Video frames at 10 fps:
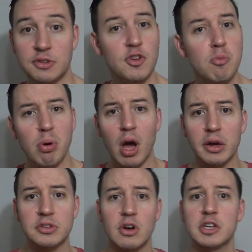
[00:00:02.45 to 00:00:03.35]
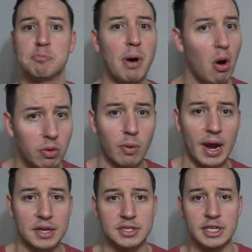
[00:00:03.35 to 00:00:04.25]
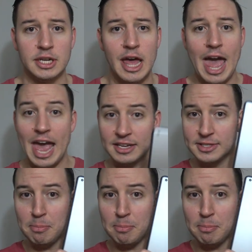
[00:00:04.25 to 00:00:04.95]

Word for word: few products are as polarizing as the